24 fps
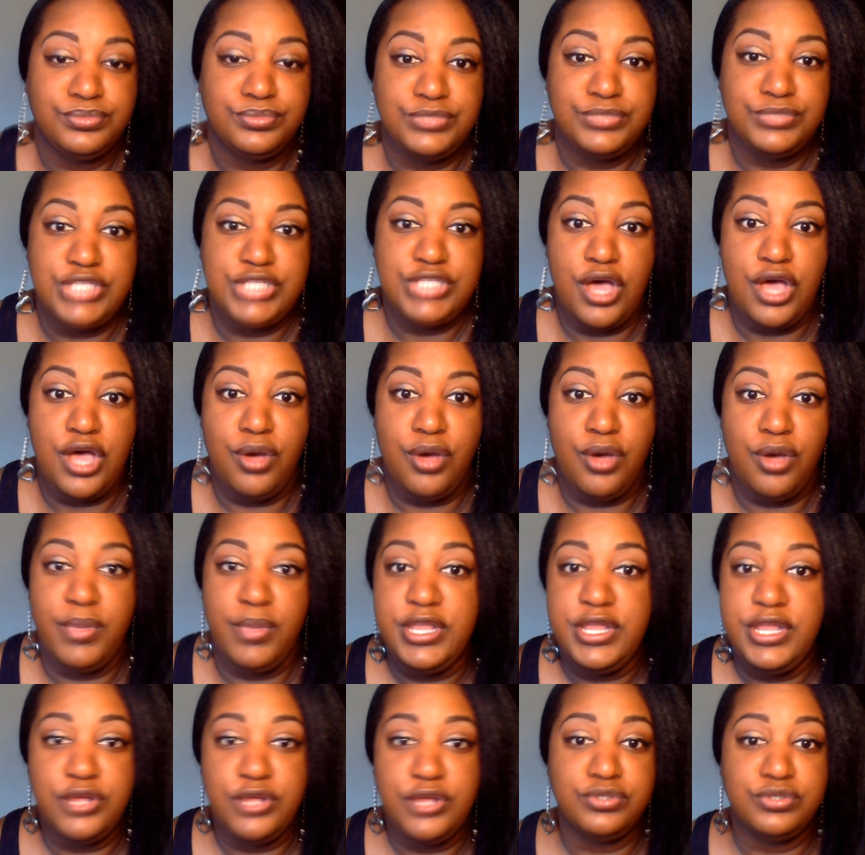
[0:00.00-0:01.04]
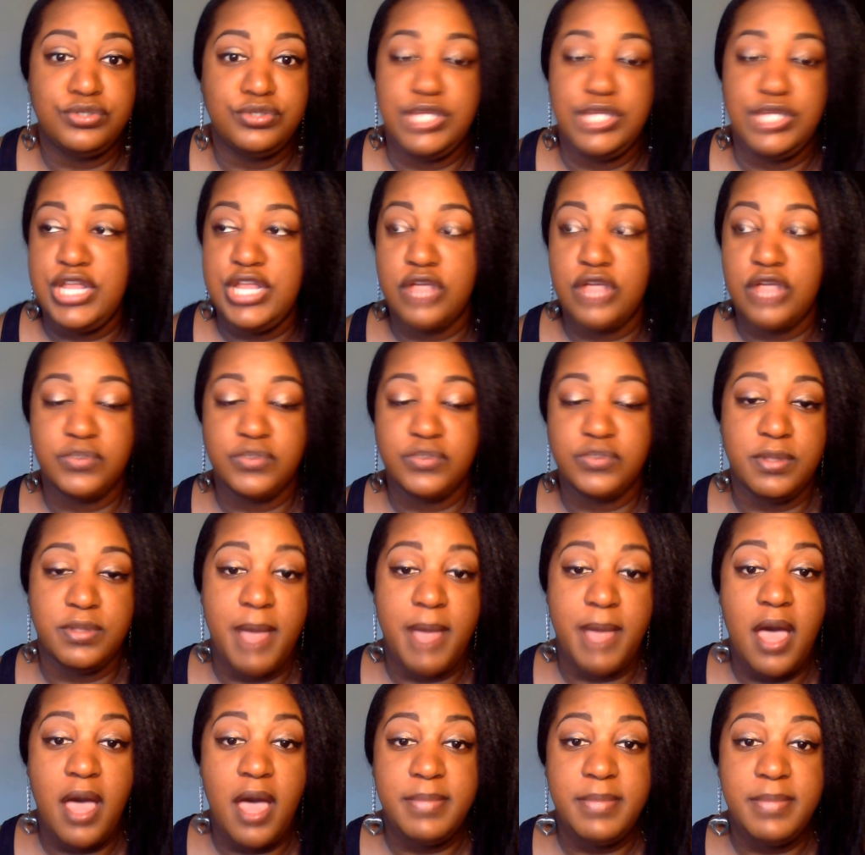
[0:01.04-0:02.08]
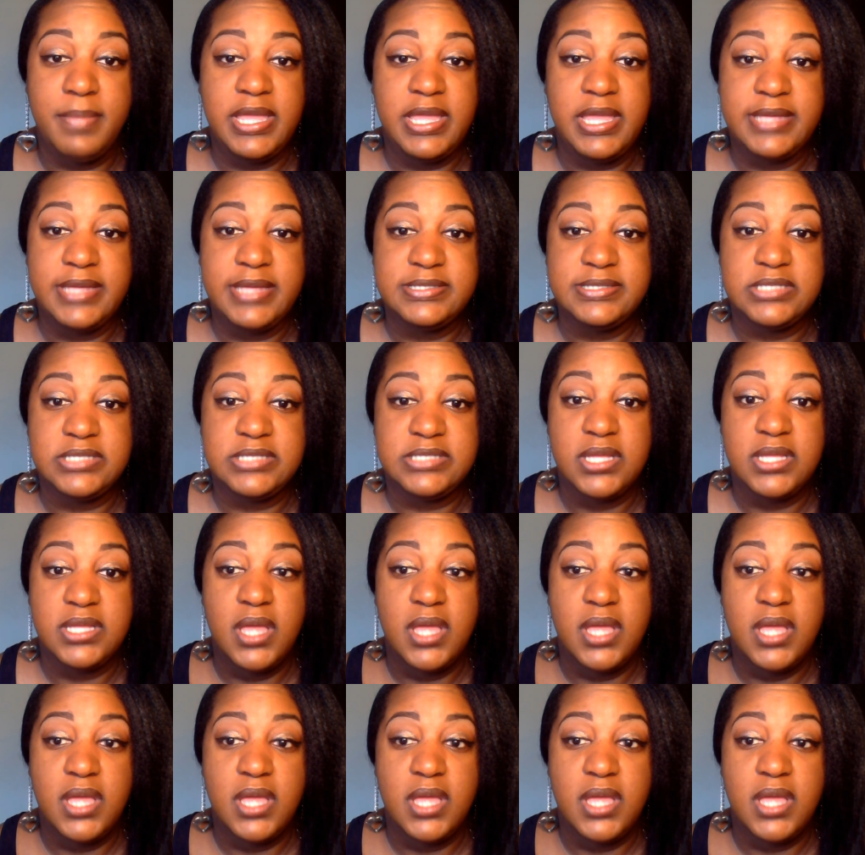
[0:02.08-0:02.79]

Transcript: So he knows where the bomb is.